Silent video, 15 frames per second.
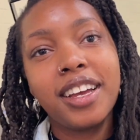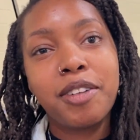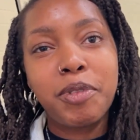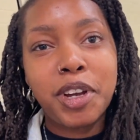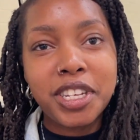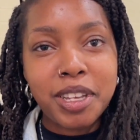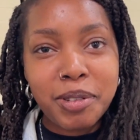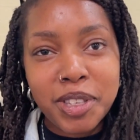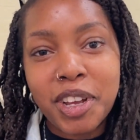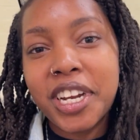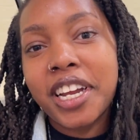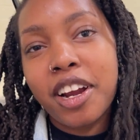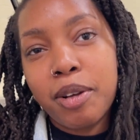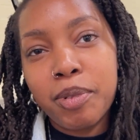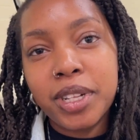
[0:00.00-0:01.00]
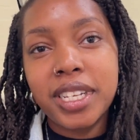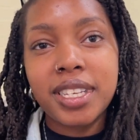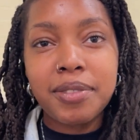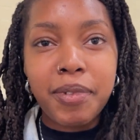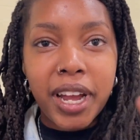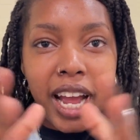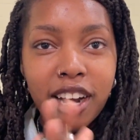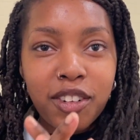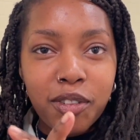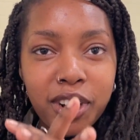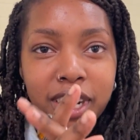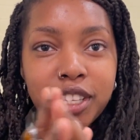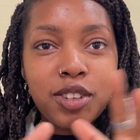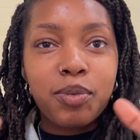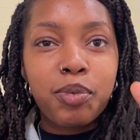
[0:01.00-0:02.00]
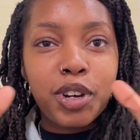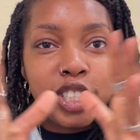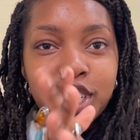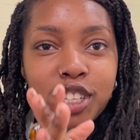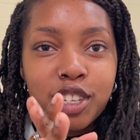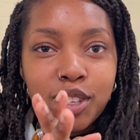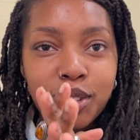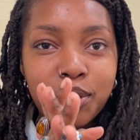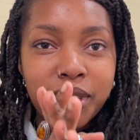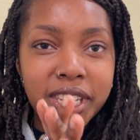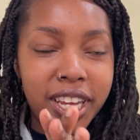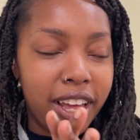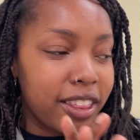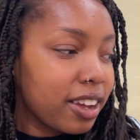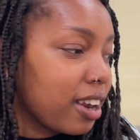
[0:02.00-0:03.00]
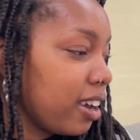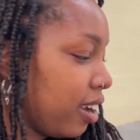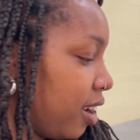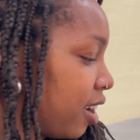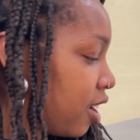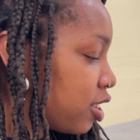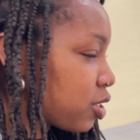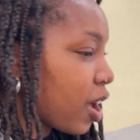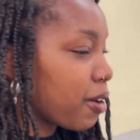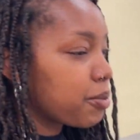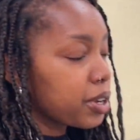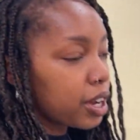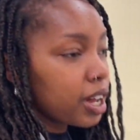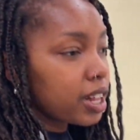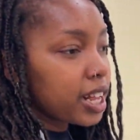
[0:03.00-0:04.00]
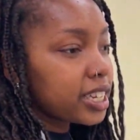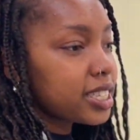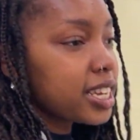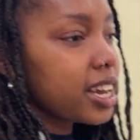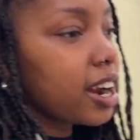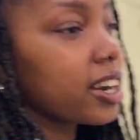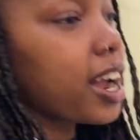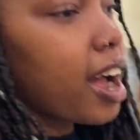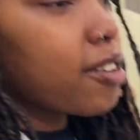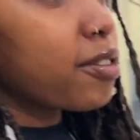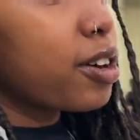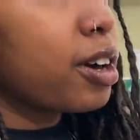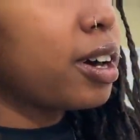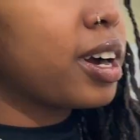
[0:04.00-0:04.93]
because I'm studying herbalism, I kind of wanted to bridge the two together. So I've been collecting archival